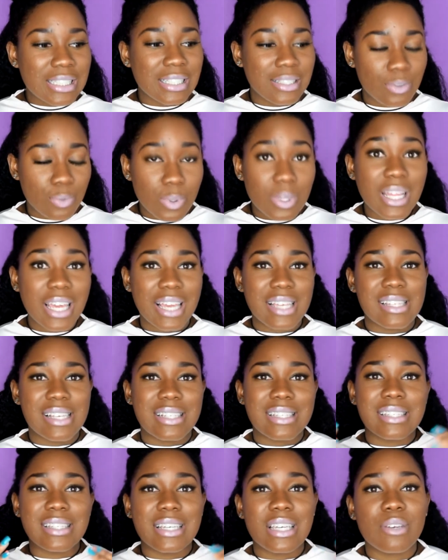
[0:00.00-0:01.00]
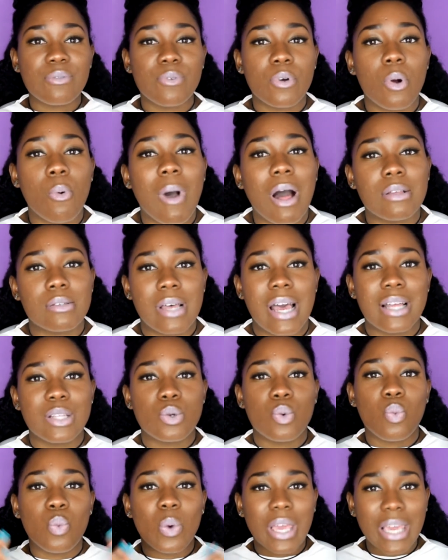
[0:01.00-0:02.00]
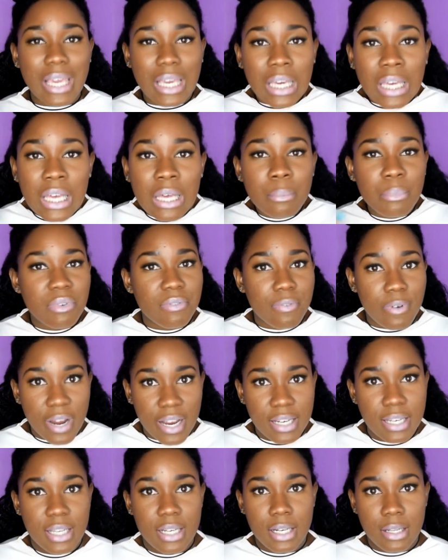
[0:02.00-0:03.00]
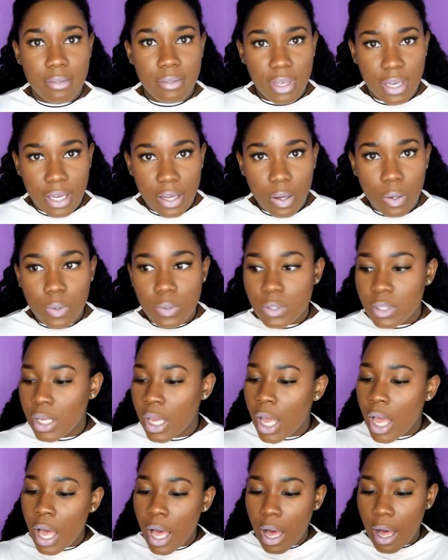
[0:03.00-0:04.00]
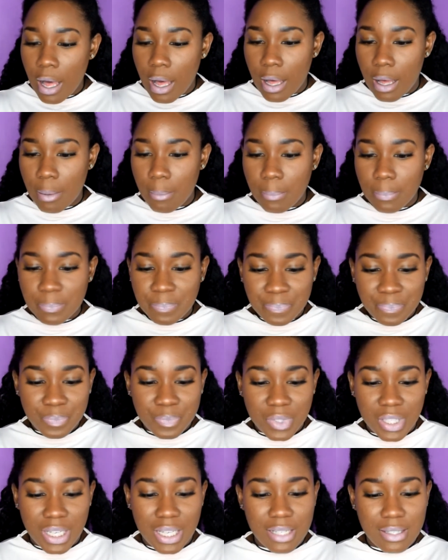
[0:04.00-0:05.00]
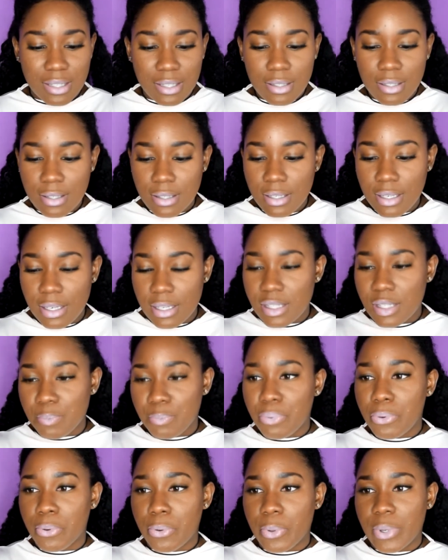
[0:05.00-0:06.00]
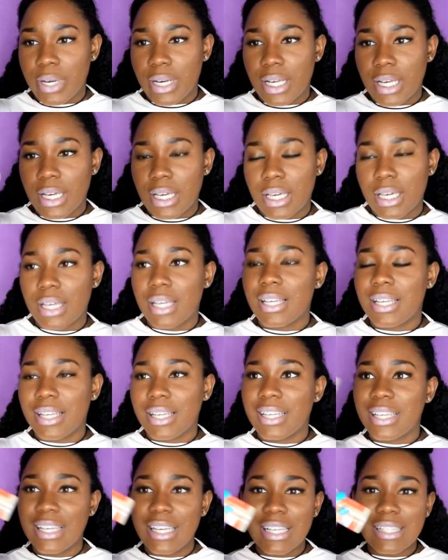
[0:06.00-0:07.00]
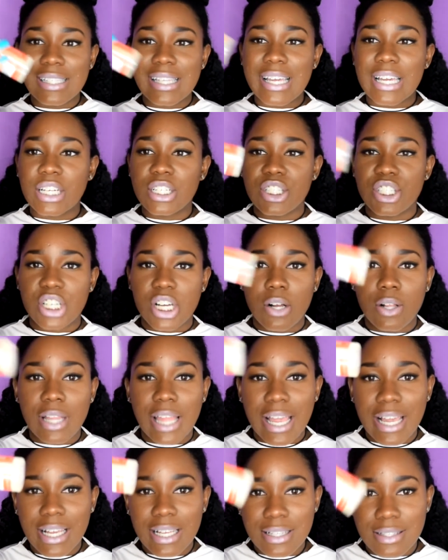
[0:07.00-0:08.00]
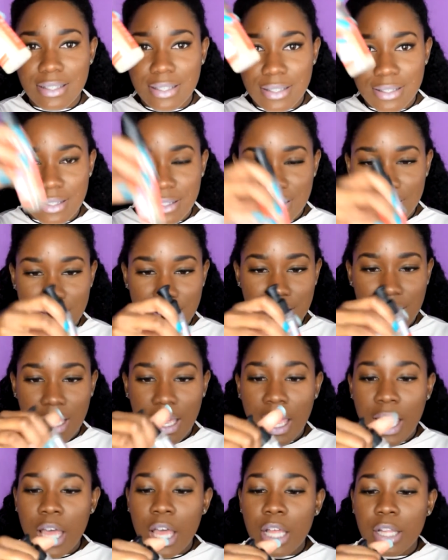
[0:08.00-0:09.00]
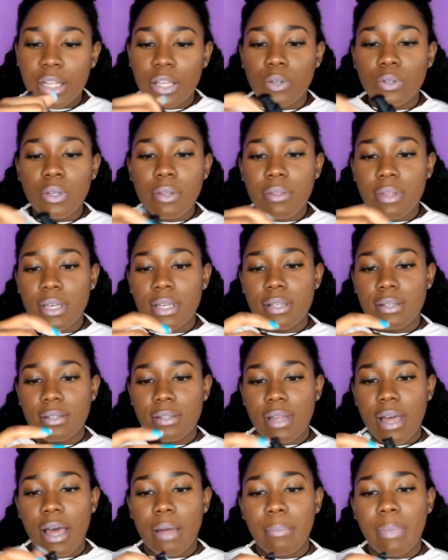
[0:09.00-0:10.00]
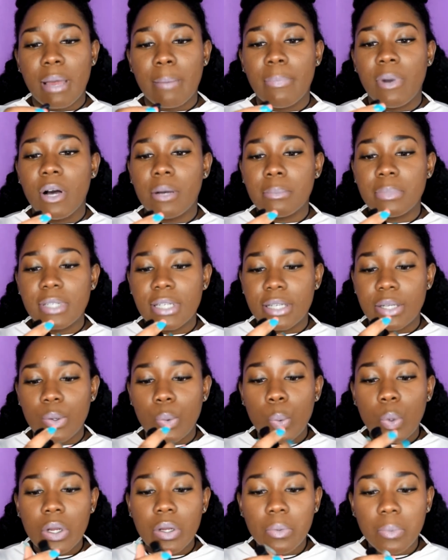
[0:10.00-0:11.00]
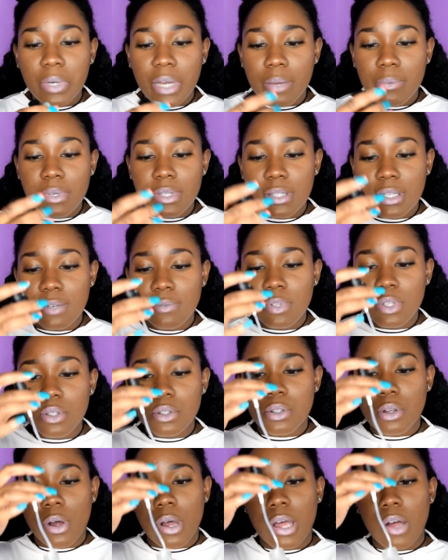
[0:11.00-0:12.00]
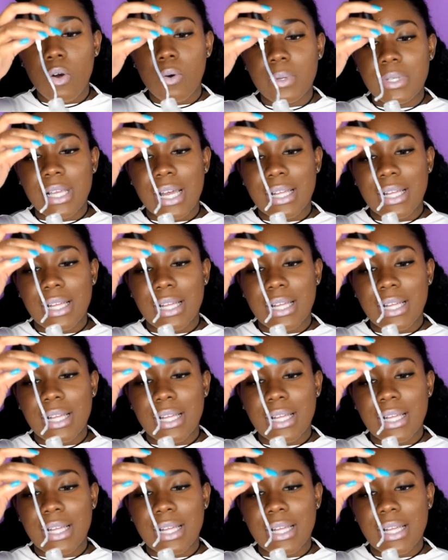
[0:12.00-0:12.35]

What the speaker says: well, like I said, sticky for a while, so I had to wait before I did anything else. The consistency is pretty, it's like a gel-like consistency. The only thing is that my pump didn't work when I received it, so I always